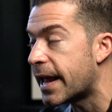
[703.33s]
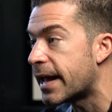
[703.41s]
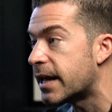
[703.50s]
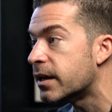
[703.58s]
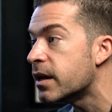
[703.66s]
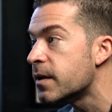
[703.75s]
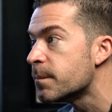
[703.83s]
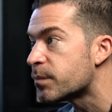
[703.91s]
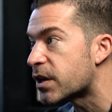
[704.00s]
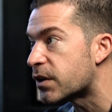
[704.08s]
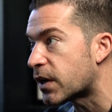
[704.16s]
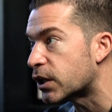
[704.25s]
And
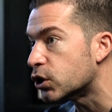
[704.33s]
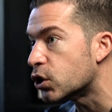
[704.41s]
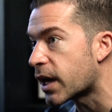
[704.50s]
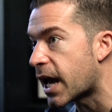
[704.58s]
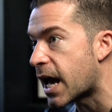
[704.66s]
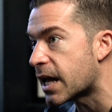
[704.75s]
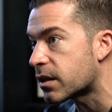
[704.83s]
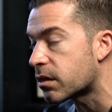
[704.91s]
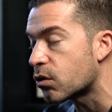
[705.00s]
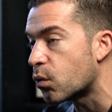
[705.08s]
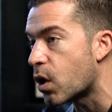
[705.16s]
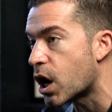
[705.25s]
if I look at
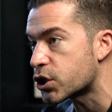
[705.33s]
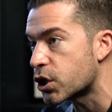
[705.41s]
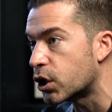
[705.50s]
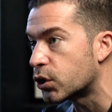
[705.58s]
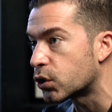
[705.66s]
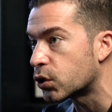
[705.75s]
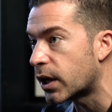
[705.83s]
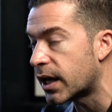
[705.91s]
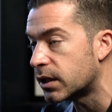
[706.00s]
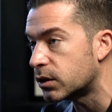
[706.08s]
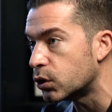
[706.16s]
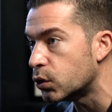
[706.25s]
the watch under
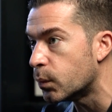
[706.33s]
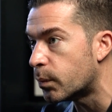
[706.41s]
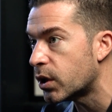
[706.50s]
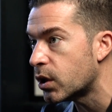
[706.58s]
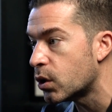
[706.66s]
a loop